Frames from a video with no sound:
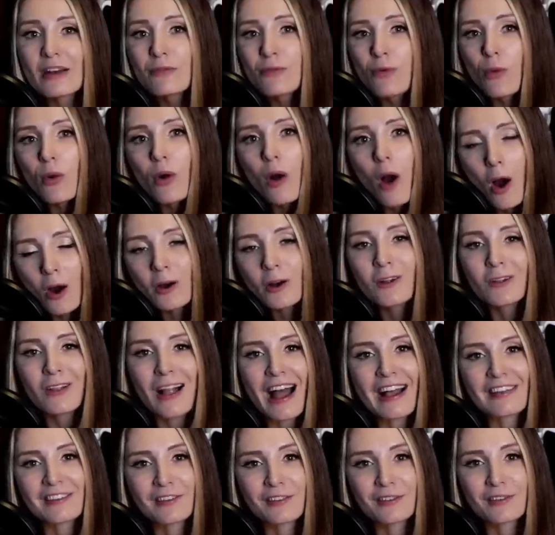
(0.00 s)
4 art
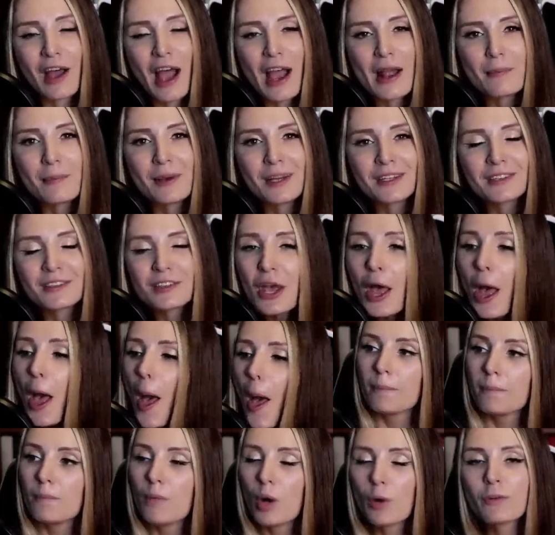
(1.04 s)
class assignment.
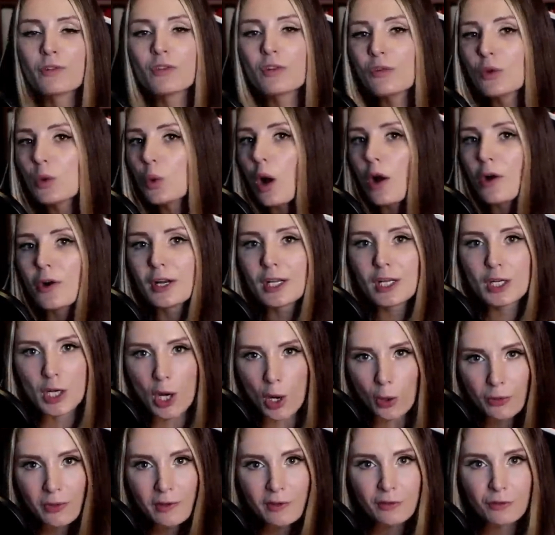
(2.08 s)
Most of you already
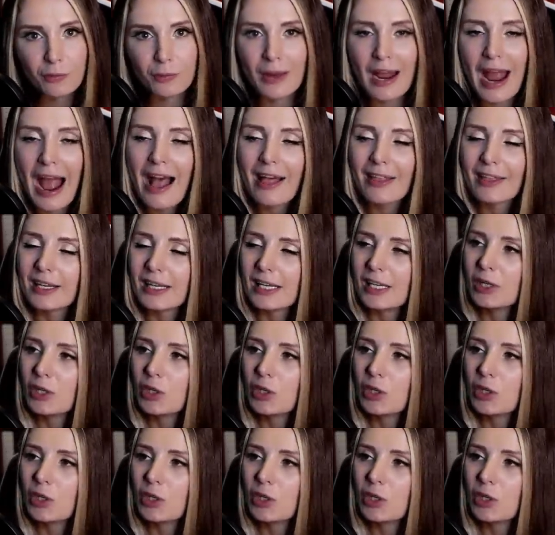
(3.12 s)
know this reality,